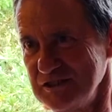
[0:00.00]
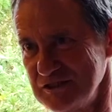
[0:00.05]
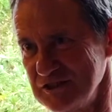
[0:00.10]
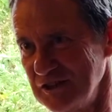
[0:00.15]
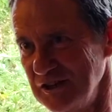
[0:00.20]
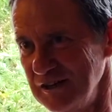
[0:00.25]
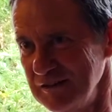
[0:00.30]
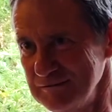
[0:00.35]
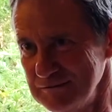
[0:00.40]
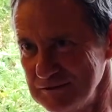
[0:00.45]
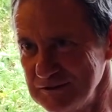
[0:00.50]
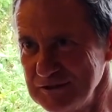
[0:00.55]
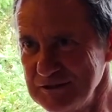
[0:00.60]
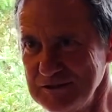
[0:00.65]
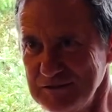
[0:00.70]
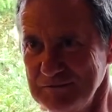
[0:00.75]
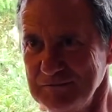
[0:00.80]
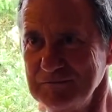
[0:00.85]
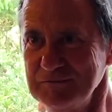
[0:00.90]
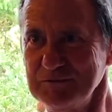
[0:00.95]
times,
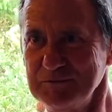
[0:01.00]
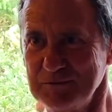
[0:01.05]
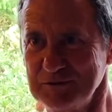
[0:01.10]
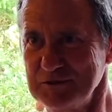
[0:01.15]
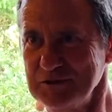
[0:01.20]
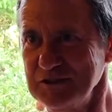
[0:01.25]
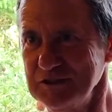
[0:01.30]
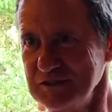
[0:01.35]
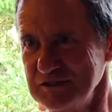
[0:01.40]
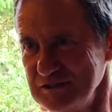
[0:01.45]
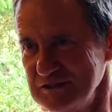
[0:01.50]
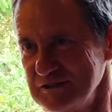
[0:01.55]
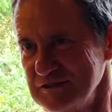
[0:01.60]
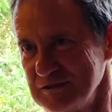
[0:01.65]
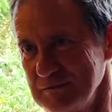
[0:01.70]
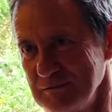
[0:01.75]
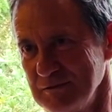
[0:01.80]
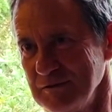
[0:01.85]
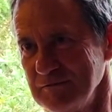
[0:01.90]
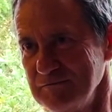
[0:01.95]
especially in
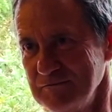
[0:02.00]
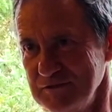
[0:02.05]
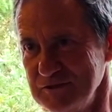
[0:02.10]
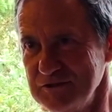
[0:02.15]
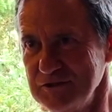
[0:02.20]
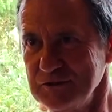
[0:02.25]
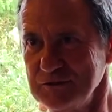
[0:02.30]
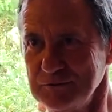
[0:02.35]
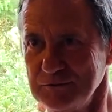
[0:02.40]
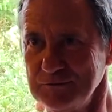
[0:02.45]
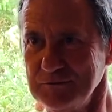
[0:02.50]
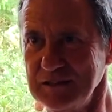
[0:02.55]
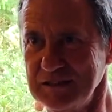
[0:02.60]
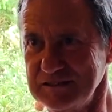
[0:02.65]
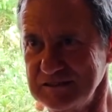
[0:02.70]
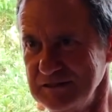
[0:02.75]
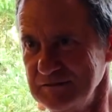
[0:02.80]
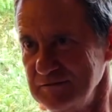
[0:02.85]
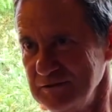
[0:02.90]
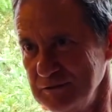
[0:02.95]
some of the physical
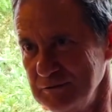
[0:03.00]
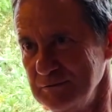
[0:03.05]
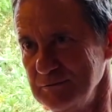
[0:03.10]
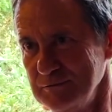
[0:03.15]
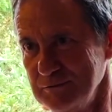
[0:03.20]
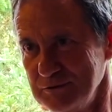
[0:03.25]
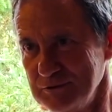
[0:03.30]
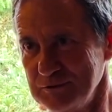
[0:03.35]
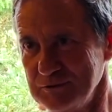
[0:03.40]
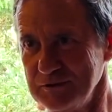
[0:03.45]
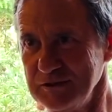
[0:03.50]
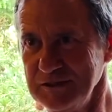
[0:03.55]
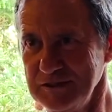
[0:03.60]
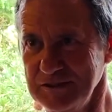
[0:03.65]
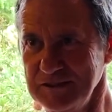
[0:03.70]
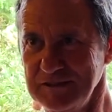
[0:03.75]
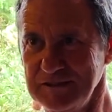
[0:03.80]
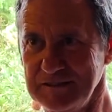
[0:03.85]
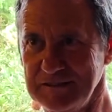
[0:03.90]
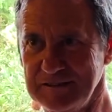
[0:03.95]
activity that we're doing.
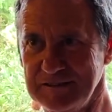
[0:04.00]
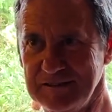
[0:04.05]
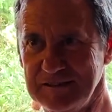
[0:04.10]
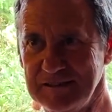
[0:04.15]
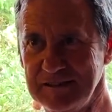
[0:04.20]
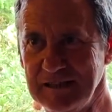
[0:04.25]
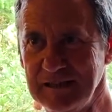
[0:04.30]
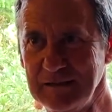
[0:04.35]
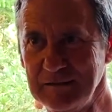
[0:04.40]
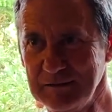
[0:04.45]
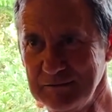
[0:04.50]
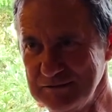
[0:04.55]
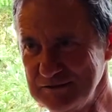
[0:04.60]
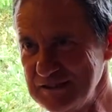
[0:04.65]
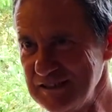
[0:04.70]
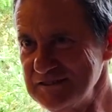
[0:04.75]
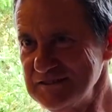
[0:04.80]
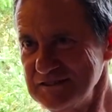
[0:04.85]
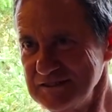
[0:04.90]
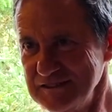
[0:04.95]
It was
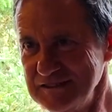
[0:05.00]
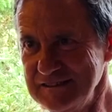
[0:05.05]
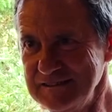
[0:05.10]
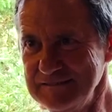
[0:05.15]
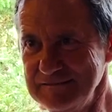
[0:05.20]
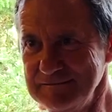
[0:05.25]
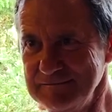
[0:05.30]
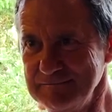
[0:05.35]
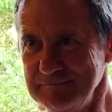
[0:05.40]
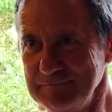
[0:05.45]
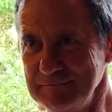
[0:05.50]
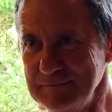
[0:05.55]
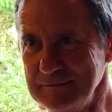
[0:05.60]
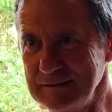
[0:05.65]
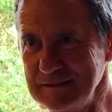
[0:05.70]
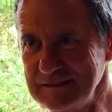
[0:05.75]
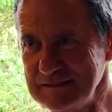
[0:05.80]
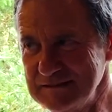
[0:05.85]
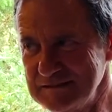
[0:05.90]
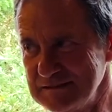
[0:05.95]
actually,
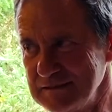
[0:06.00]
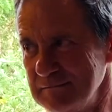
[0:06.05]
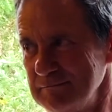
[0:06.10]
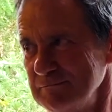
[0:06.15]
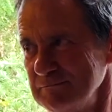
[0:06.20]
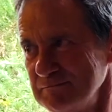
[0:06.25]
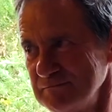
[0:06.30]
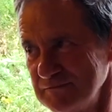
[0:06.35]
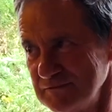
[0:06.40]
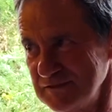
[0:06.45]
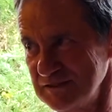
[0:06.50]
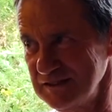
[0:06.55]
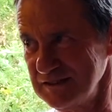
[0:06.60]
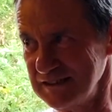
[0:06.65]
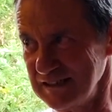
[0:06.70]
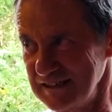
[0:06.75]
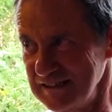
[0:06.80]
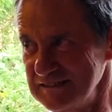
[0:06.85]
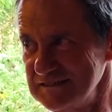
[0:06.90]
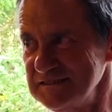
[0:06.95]
in some
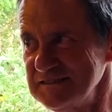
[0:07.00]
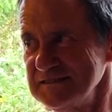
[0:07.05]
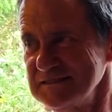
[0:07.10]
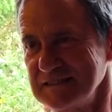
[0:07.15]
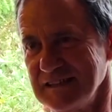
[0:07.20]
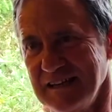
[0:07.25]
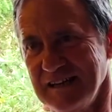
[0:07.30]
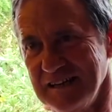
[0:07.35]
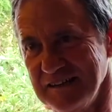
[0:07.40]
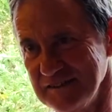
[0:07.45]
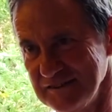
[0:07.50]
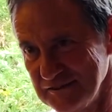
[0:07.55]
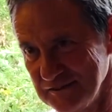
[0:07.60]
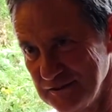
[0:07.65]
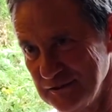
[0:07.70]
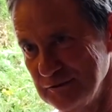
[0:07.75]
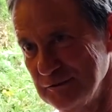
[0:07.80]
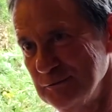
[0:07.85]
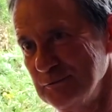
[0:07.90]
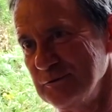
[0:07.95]
cases, harder than
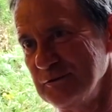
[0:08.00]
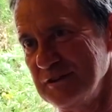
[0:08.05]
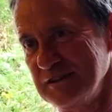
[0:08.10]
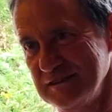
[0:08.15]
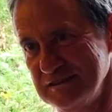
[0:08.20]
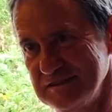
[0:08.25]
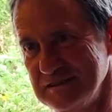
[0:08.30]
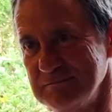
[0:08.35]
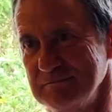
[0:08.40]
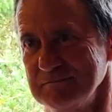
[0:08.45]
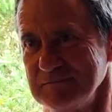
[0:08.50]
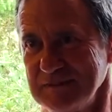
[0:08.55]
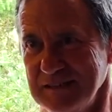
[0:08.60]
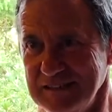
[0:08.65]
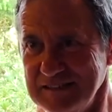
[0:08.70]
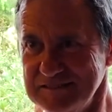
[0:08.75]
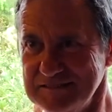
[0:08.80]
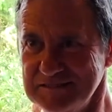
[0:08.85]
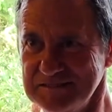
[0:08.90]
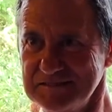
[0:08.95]
I thought, in some
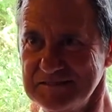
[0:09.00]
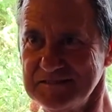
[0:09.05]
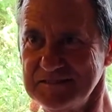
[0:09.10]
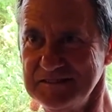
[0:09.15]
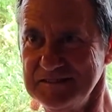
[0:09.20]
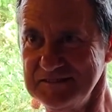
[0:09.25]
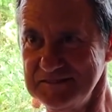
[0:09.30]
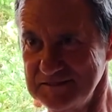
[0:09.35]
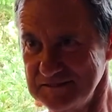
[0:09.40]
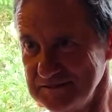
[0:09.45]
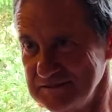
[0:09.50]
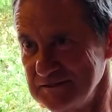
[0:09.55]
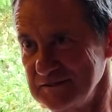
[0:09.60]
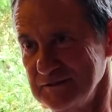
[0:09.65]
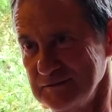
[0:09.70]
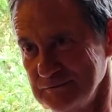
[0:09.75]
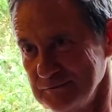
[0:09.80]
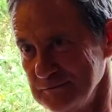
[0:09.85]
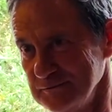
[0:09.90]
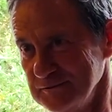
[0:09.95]
cases easier than I
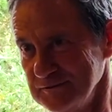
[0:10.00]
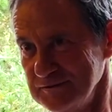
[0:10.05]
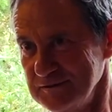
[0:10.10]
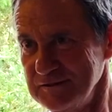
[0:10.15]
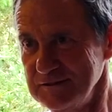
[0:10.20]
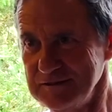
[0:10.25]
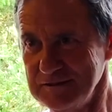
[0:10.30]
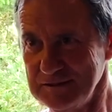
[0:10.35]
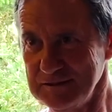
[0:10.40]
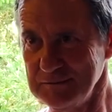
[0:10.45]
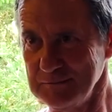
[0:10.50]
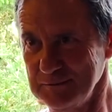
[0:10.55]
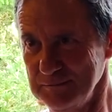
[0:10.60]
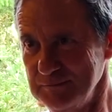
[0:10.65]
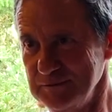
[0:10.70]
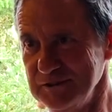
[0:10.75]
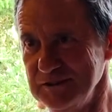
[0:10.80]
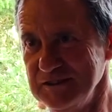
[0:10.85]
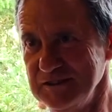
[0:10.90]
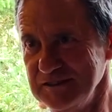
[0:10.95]
thought it would
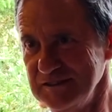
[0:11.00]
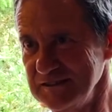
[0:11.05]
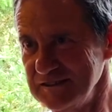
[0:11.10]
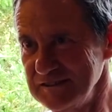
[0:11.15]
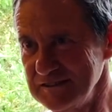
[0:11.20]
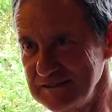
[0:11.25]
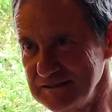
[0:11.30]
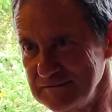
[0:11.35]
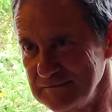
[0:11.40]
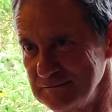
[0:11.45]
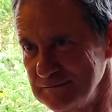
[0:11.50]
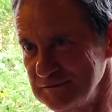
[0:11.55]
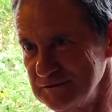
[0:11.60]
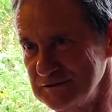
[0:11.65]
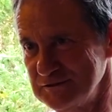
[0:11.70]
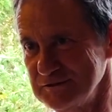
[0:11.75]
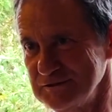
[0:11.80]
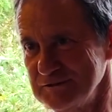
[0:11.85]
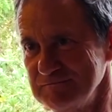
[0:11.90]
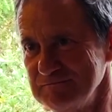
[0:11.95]
be. It was,